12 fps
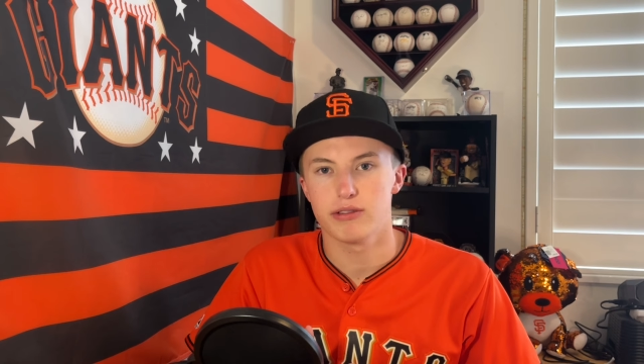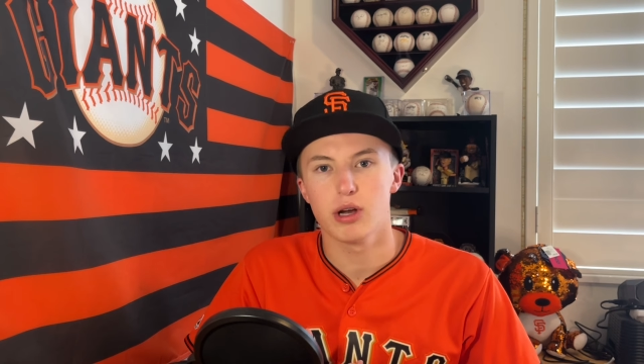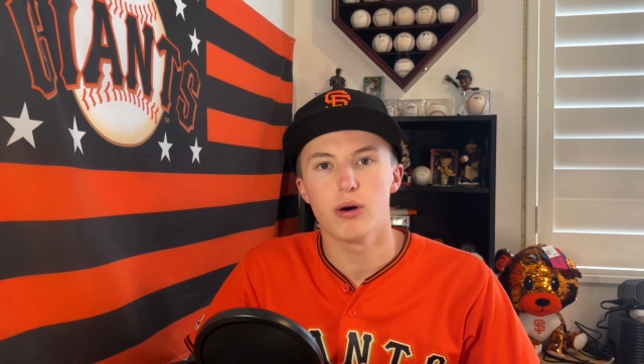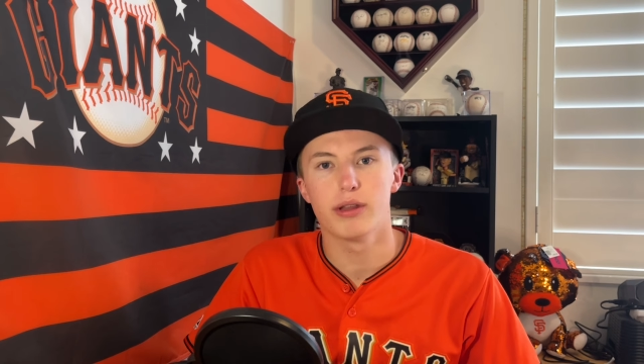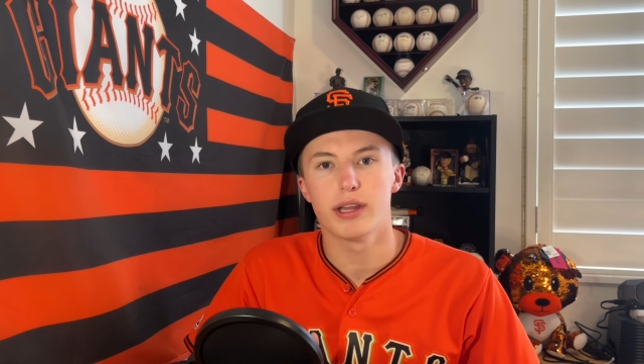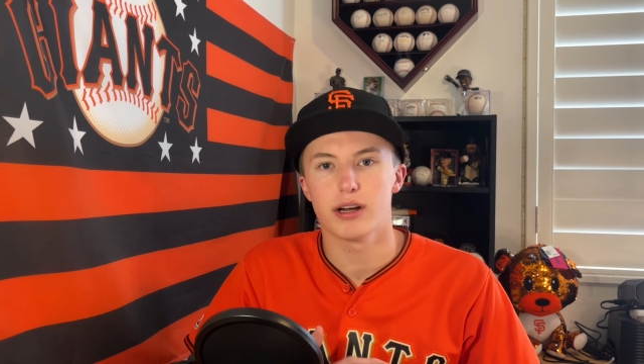to
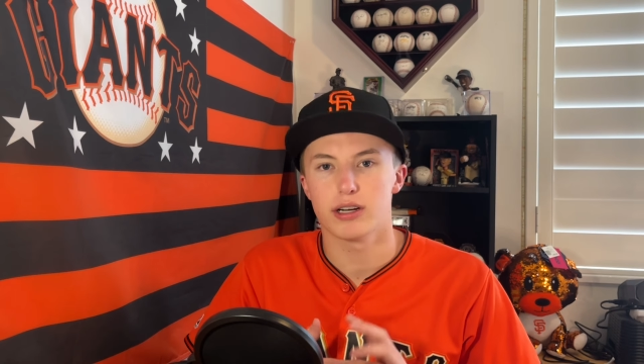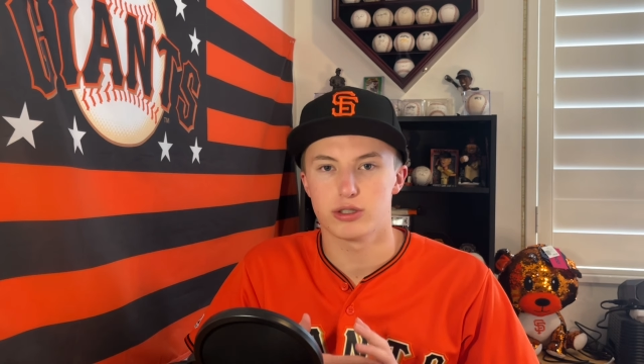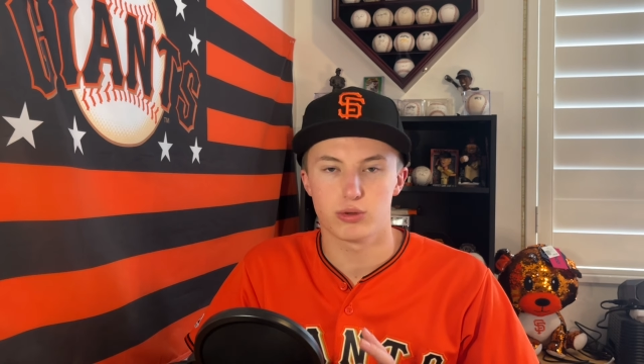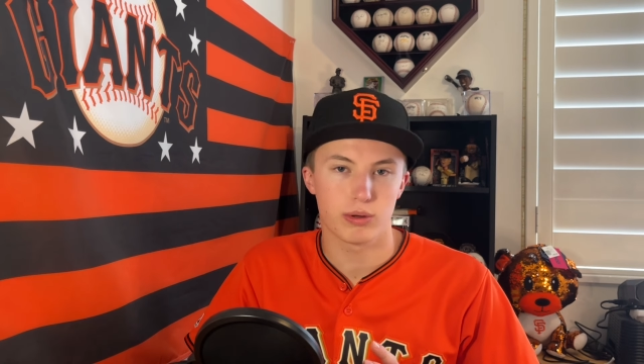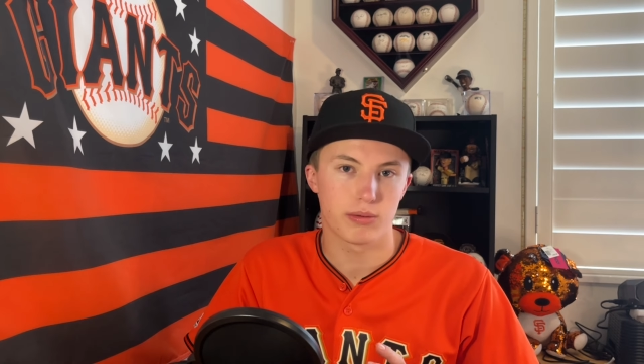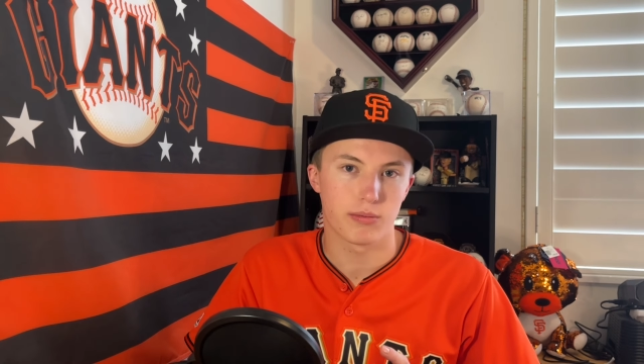go in there and
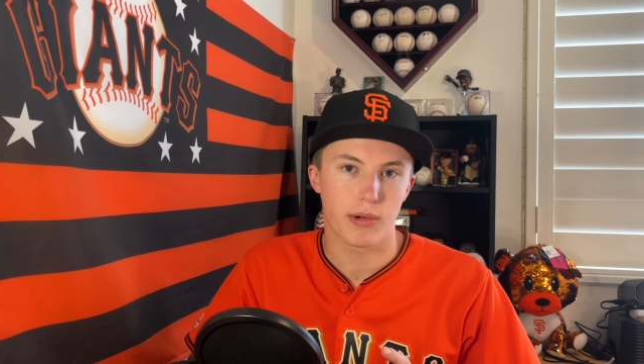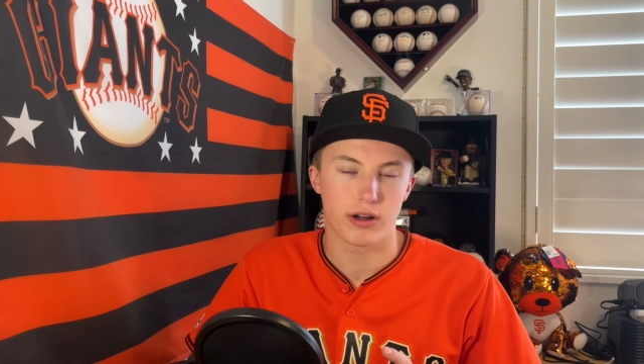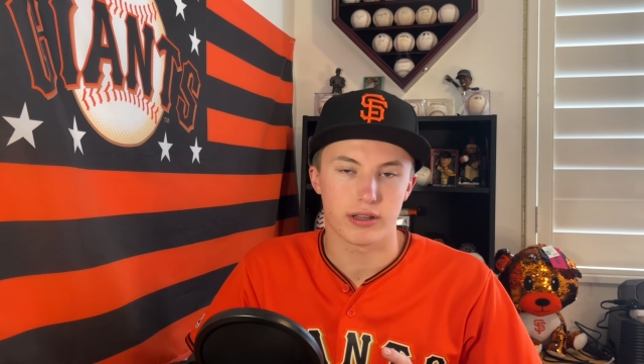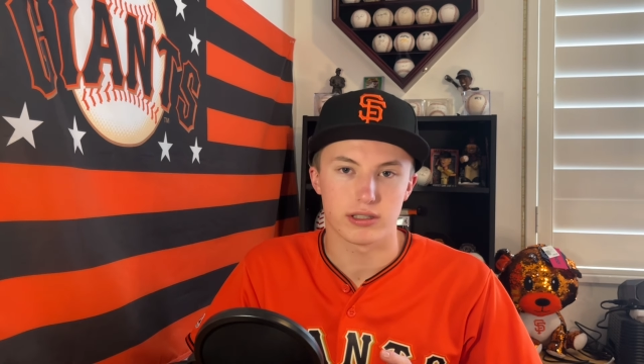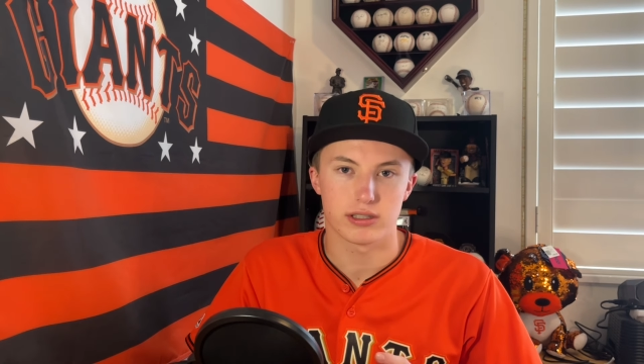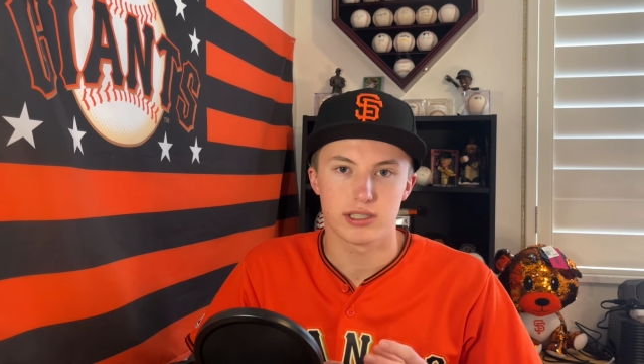sweep the
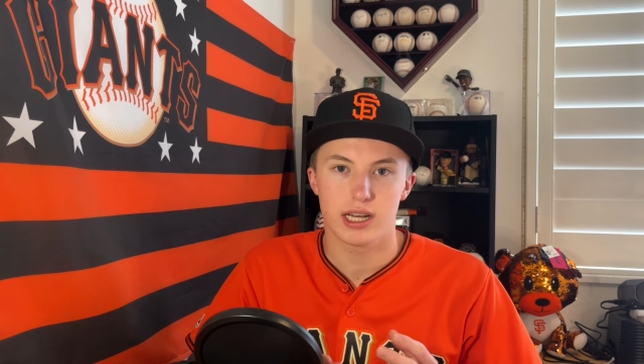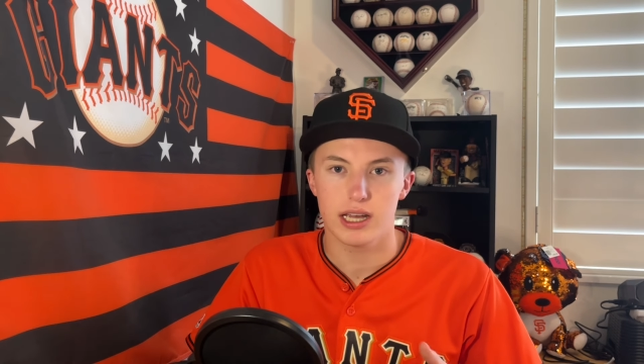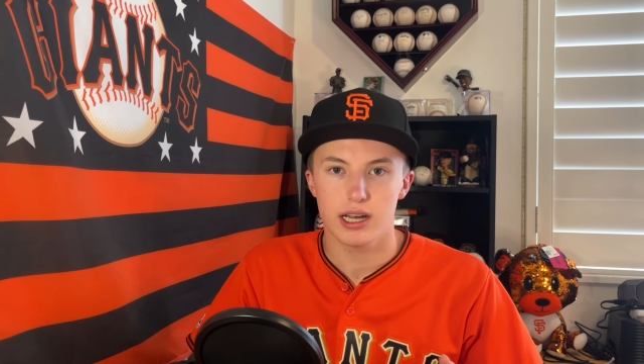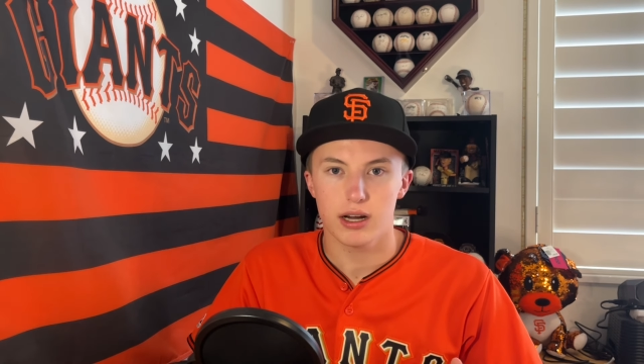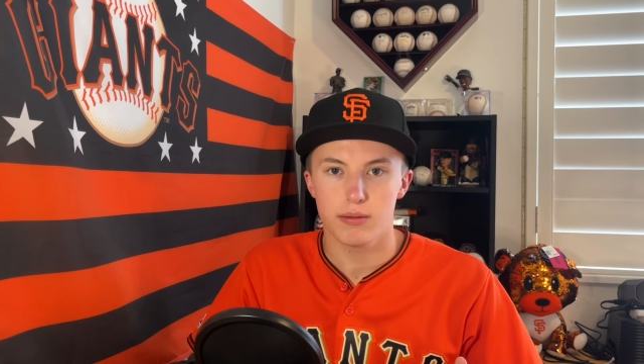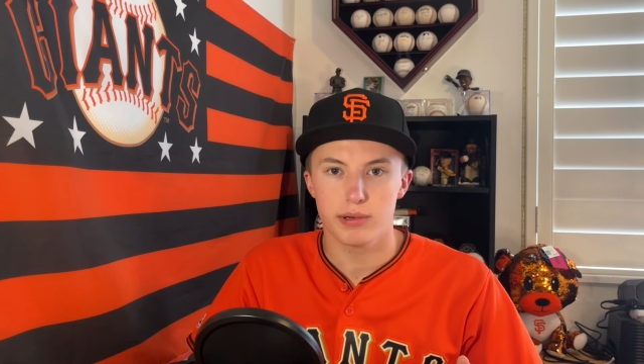Marlins. Take
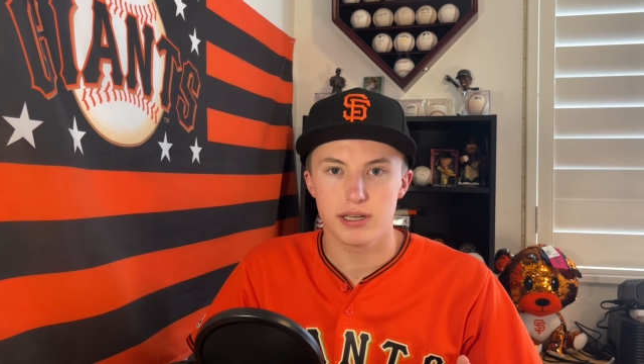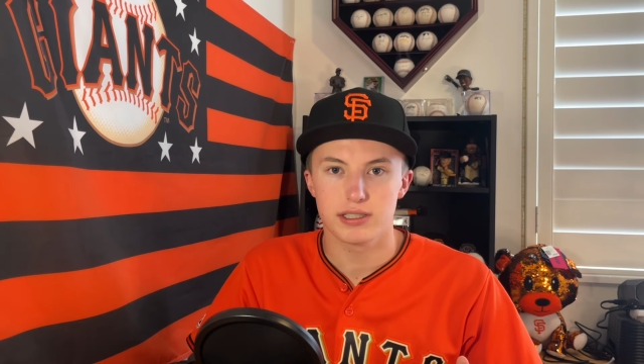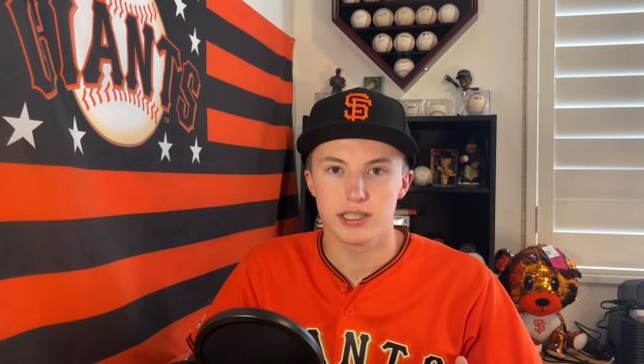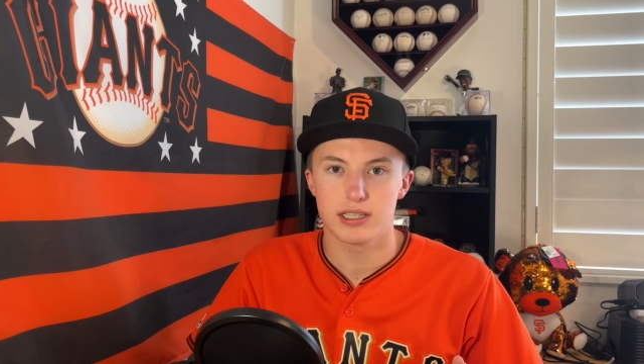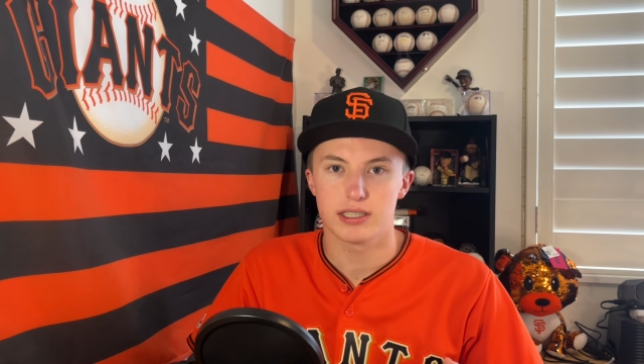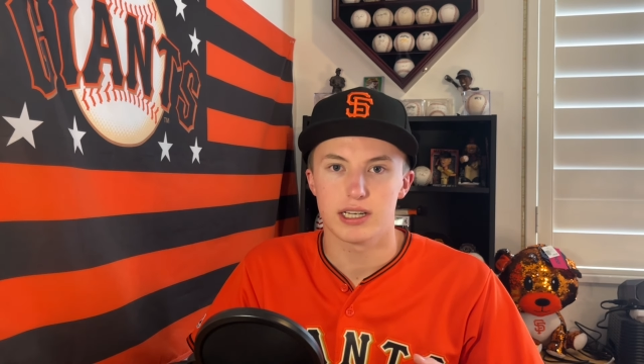care of
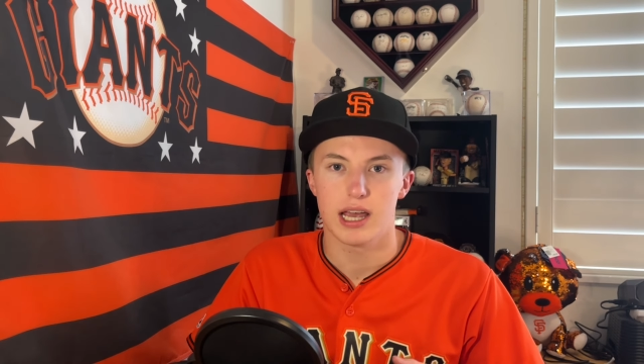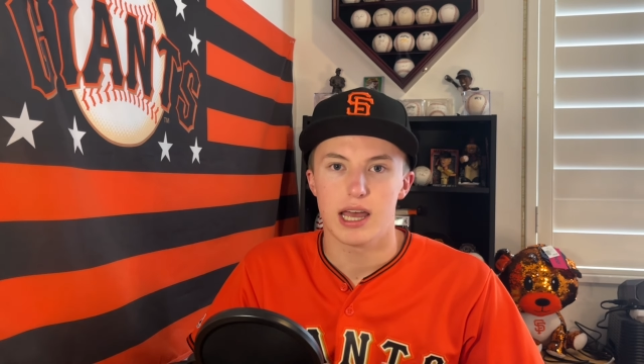business.